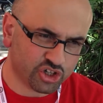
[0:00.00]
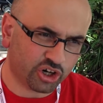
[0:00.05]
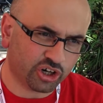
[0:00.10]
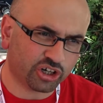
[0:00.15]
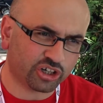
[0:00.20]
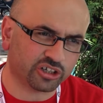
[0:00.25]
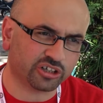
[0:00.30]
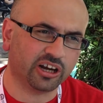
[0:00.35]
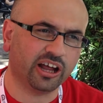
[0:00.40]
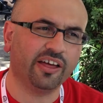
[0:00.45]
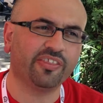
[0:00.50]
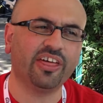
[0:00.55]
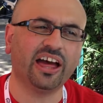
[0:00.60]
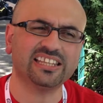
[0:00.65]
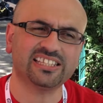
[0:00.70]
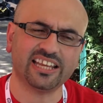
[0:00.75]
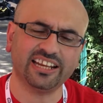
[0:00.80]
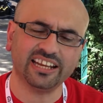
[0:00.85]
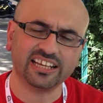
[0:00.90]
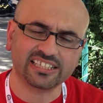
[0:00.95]
Sure,
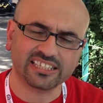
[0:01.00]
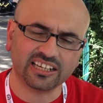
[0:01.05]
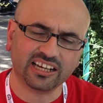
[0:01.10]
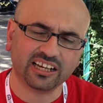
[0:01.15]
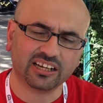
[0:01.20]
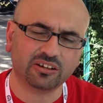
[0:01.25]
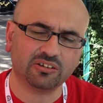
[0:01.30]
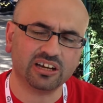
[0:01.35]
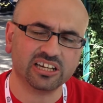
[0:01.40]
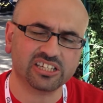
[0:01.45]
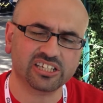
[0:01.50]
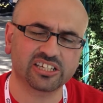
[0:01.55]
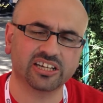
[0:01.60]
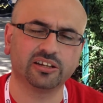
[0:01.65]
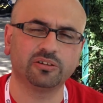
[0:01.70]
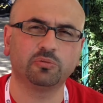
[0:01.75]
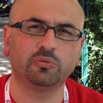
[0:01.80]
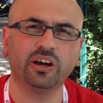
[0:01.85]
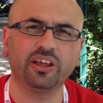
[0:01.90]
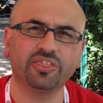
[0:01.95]
that's an excellent
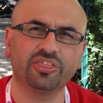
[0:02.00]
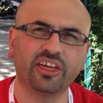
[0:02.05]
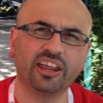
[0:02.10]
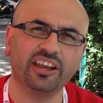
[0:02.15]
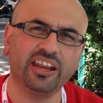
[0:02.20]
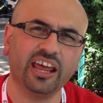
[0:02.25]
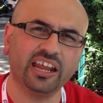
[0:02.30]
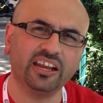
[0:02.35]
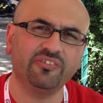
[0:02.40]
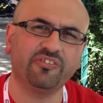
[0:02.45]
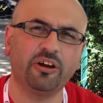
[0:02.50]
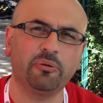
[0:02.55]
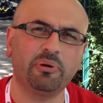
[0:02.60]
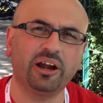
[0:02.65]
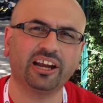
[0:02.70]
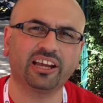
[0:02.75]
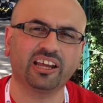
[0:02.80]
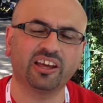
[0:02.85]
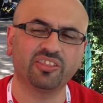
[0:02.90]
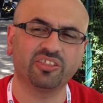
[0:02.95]
question. With the Native
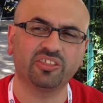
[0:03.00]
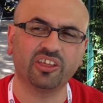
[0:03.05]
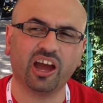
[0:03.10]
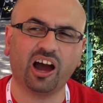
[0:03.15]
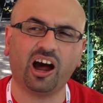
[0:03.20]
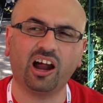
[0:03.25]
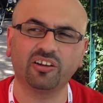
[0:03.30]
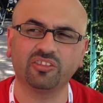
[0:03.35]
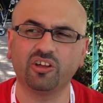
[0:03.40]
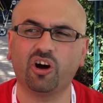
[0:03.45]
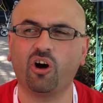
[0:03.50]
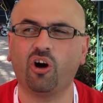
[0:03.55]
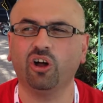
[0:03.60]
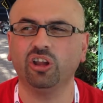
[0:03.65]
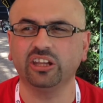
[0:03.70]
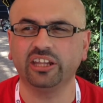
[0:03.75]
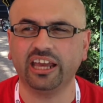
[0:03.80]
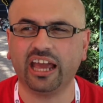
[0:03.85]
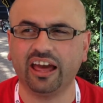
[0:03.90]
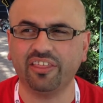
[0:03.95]
American, they are the
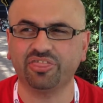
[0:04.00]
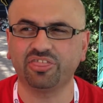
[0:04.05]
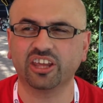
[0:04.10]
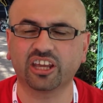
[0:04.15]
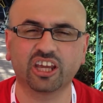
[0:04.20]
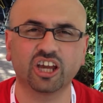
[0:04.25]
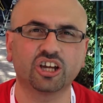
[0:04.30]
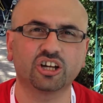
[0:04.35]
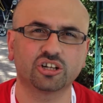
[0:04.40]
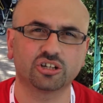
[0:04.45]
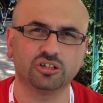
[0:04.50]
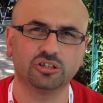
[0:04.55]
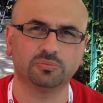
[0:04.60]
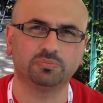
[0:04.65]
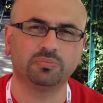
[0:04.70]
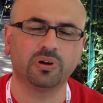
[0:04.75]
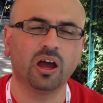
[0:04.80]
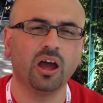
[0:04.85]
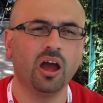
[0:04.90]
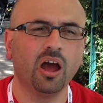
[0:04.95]
only ethnic group
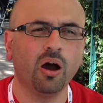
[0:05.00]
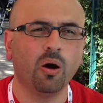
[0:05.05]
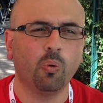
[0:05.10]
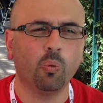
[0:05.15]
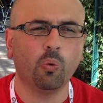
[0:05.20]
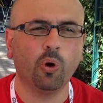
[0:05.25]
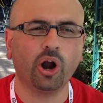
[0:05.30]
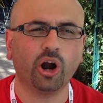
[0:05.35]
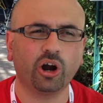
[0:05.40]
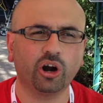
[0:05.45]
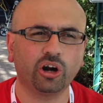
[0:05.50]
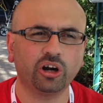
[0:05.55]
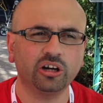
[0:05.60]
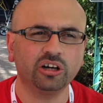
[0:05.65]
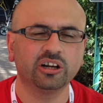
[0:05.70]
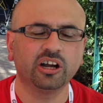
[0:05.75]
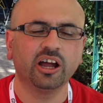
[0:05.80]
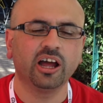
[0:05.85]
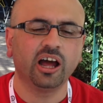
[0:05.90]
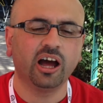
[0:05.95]
where
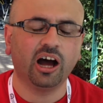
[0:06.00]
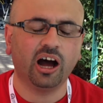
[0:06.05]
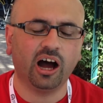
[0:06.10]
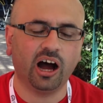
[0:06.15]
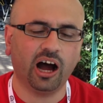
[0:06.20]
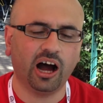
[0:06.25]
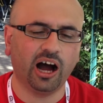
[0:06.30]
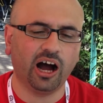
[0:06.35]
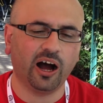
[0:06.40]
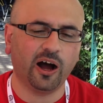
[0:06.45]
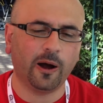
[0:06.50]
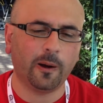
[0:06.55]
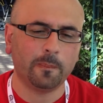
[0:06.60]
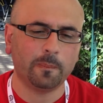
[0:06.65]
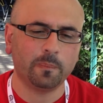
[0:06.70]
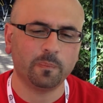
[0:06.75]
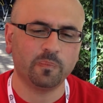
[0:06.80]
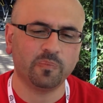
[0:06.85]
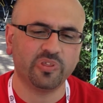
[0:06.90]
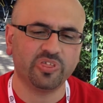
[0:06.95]

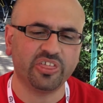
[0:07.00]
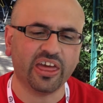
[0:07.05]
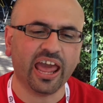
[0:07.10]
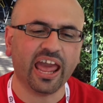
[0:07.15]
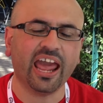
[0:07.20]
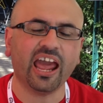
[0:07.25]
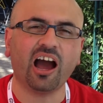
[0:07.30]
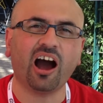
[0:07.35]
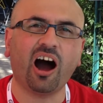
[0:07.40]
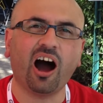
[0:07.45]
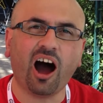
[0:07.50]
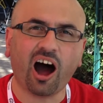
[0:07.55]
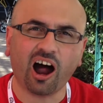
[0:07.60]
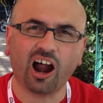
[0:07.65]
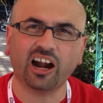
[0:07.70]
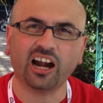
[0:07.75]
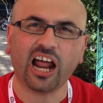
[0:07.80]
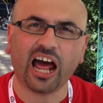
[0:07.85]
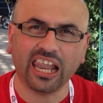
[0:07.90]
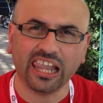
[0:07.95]
they
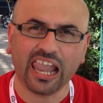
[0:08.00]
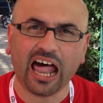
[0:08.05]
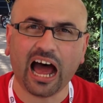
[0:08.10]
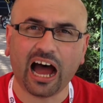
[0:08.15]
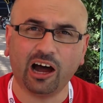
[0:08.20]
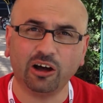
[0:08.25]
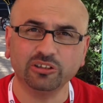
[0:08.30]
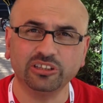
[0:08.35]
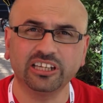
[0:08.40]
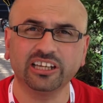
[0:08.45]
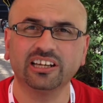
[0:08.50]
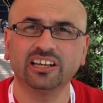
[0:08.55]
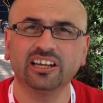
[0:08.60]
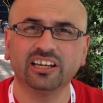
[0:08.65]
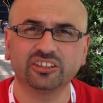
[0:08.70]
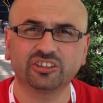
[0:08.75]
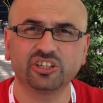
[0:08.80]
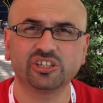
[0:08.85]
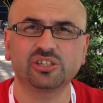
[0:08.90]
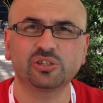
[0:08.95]
are allowed
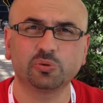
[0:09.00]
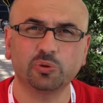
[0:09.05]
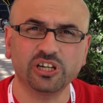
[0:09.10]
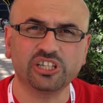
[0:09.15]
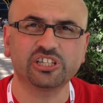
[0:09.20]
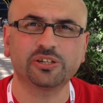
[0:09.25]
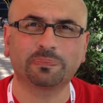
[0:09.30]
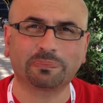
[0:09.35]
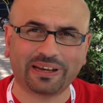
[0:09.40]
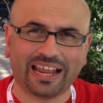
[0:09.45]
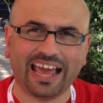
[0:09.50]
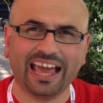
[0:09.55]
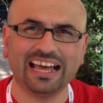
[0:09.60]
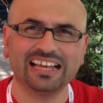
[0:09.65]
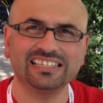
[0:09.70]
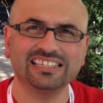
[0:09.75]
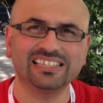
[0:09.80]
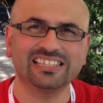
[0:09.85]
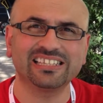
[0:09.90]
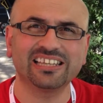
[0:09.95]
to switch
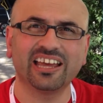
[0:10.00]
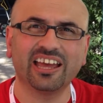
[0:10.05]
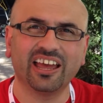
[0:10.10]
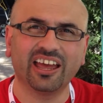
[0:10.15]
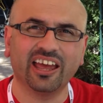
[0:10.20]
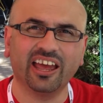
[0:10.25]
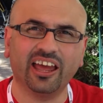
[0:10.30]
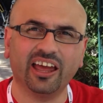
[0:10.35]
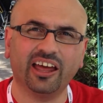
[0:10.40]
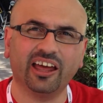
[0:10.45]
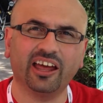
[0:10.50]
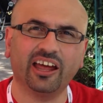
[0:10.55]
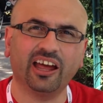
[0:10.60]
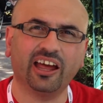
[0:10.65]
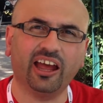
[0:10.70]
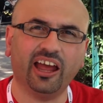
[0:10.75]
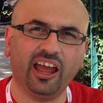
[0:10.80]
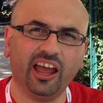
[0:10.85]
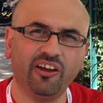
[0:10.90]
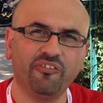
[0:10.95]
plans
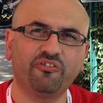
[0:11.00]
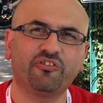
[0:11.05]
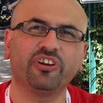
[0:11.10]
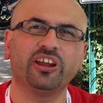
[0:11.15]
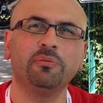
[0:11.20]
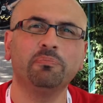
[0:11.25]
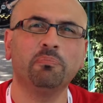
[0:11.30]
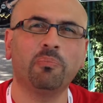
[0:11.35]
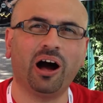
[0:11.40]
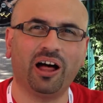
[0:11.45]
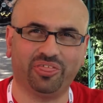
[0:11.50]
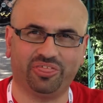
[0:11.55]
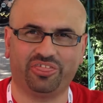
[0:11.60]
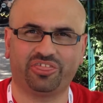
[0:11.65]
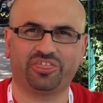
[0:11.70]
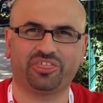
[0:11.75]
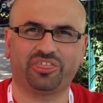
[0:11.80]
every month.